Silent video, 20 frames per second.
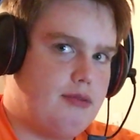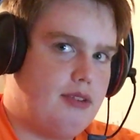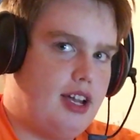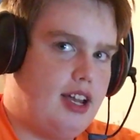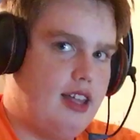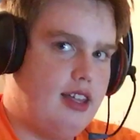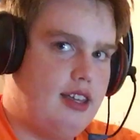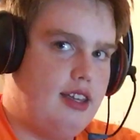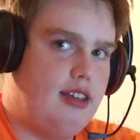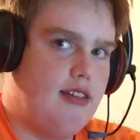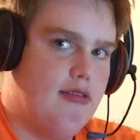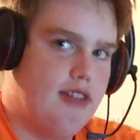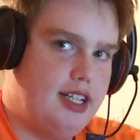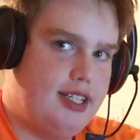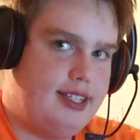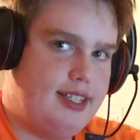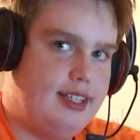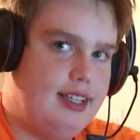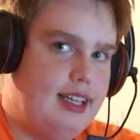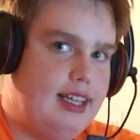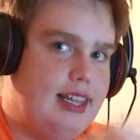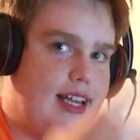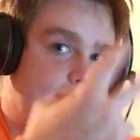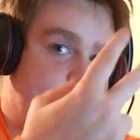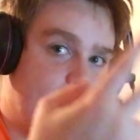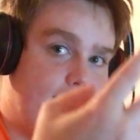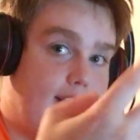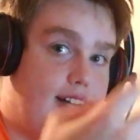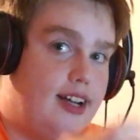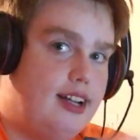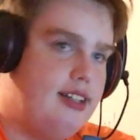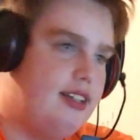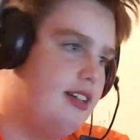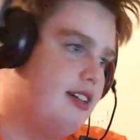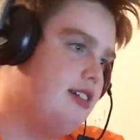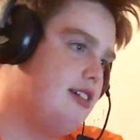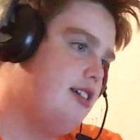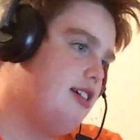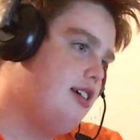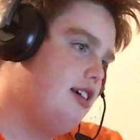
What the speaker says: Rally recently, and that's Honda.